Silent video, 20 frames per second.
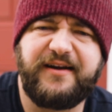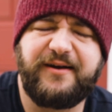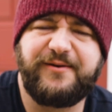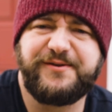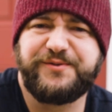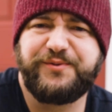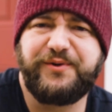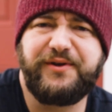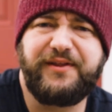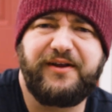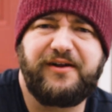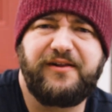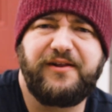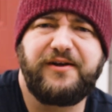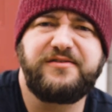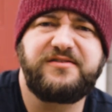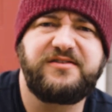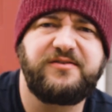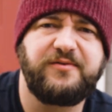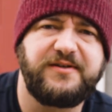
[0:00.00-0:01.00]
that I was really
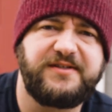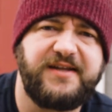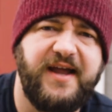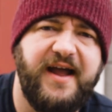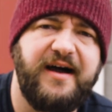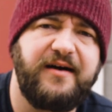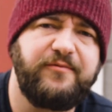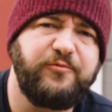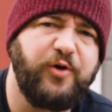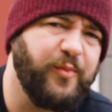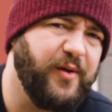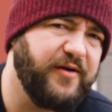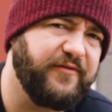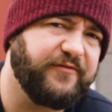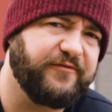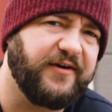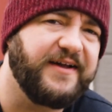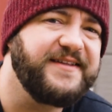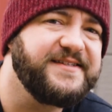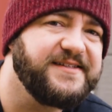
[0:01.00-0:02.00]
close to a town where my
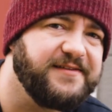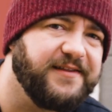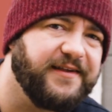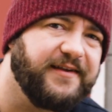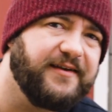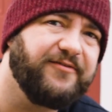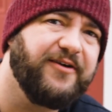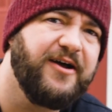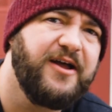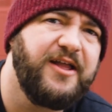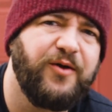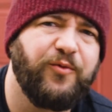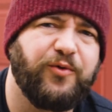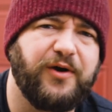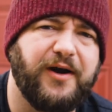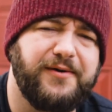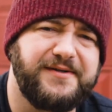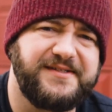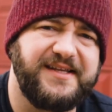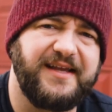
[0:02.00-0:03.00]
friends live,
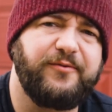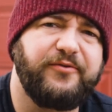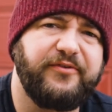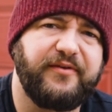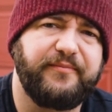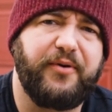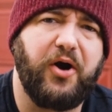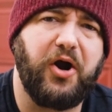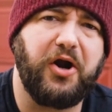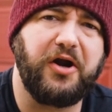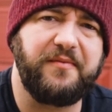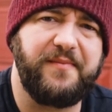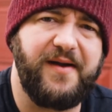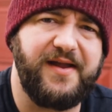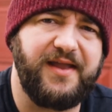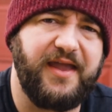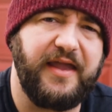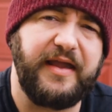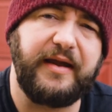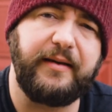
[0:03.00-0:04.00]
where I was able to park
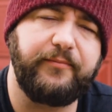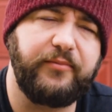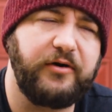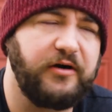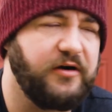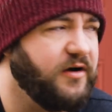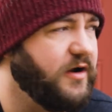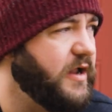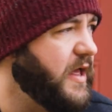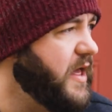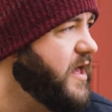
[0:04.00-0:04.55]
my camper.